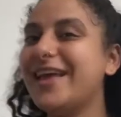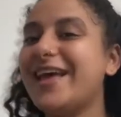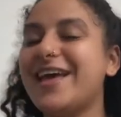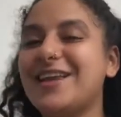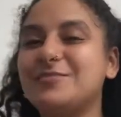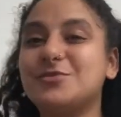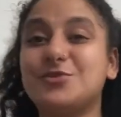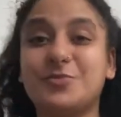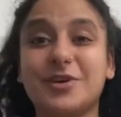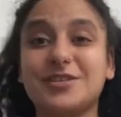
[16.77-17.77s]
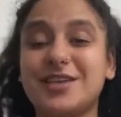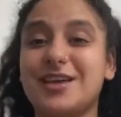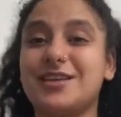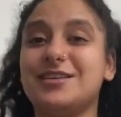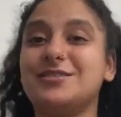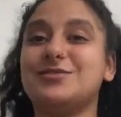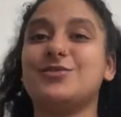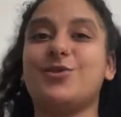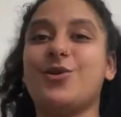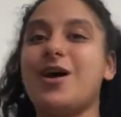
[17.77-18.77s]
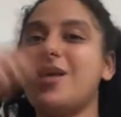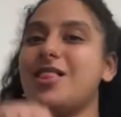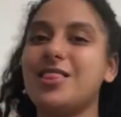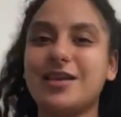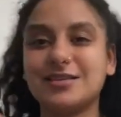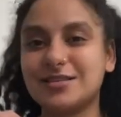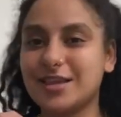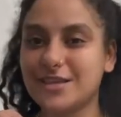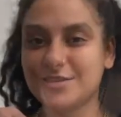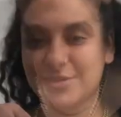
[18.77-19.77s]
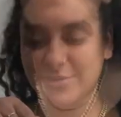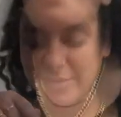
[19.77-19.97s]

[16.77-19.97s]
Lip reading: and I'm super excited. So one